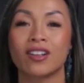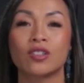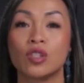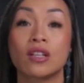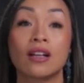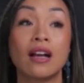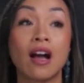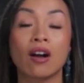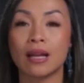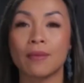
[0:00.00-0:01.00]
Because you
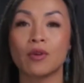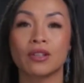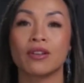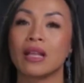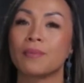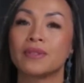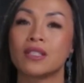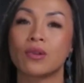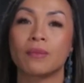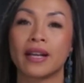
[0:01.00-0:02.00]
because I'm also in that
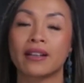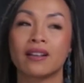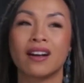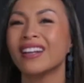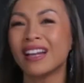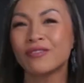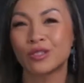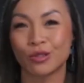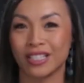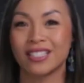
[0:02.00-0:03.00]
position where I'm like, I don't have to
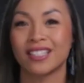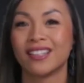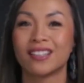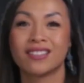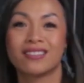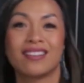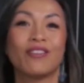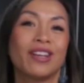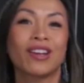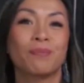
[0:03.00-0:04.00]
do this because I
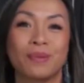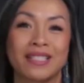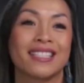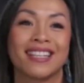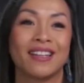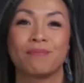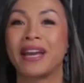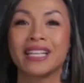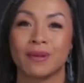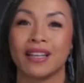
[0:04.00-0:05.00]
already got a business and it pays